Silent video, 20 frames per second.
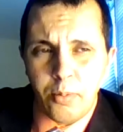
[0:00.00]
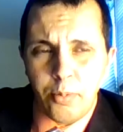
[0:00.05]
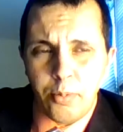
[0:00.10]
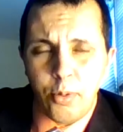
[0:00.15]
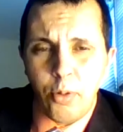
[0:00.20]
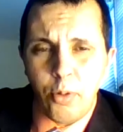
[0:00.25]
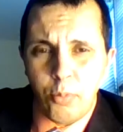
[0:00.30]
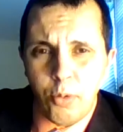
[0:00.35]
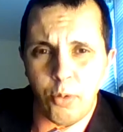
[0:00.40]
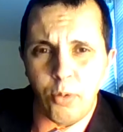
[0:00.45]

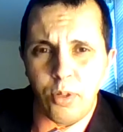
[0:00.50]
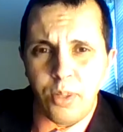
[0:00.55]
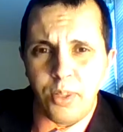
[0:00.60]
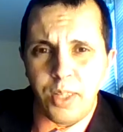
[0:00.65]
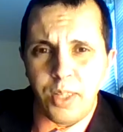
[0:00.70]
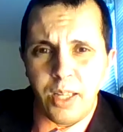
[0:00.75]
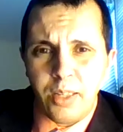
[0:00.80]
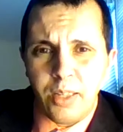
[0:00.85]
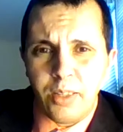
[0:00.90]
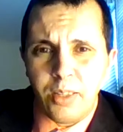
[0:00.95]

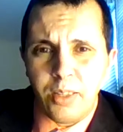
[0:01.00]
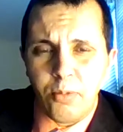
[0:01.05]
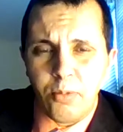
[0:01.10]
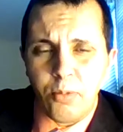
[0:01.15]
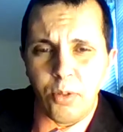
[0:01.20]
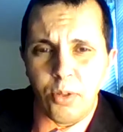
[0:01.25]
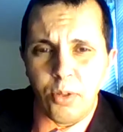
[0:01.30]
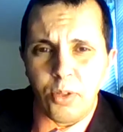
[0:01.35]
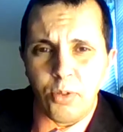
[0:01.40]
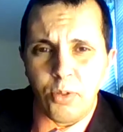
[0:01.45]
promoted and
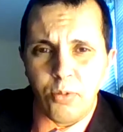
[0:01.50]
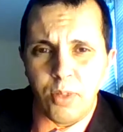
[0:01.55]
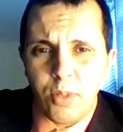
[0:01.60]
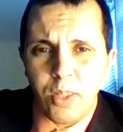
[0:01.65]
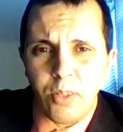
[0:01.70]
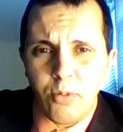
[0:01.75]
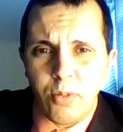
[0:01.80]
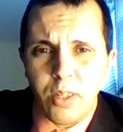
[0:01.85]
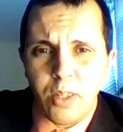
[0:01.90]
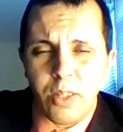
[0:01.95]
works
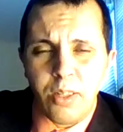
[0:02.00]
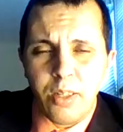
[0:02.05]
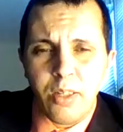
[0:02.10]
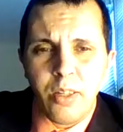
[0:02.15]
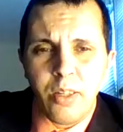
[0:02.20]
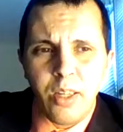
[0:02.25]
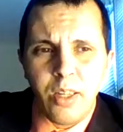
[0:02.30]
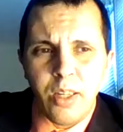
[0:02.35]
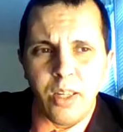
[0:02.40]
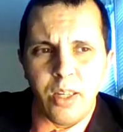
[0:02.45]
really well
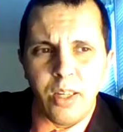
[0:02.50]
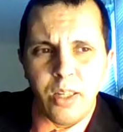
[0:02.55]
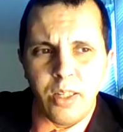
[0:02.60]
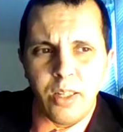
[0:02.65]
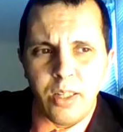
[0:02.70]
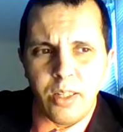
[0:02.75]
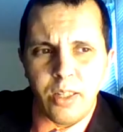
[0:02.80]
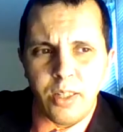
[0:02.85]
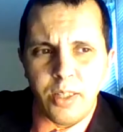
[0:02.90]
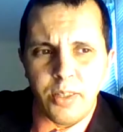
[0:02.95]

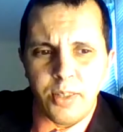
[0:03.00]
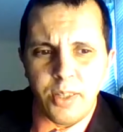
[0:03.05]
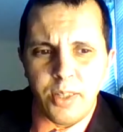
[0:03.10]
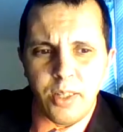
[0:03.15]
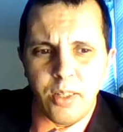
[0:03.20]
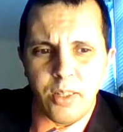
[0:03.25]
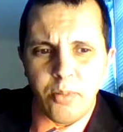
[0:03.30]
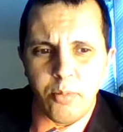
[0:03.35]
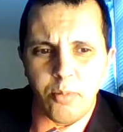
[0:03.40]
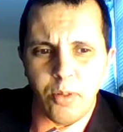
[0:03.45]
in
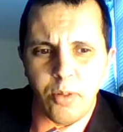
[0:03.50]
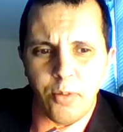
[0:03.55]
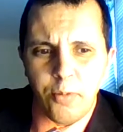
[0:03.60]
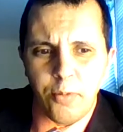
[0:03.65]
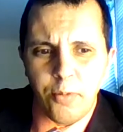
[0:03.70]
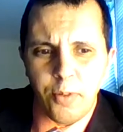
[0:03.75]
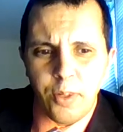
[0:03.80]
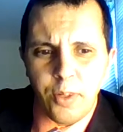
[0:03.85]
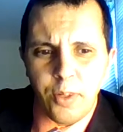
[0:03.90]
terms of